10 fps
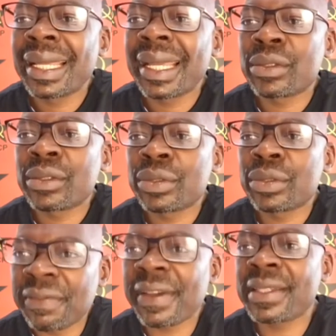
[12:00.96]
to
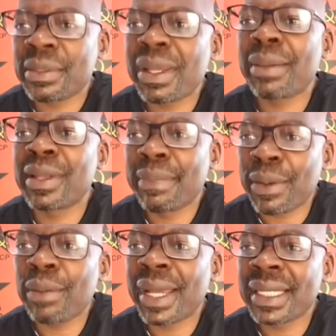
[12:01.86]
defend
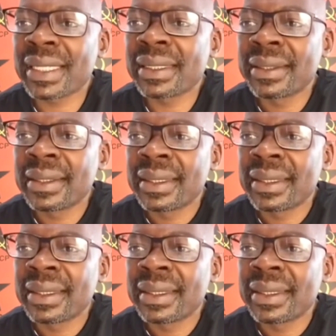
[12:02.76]
public property.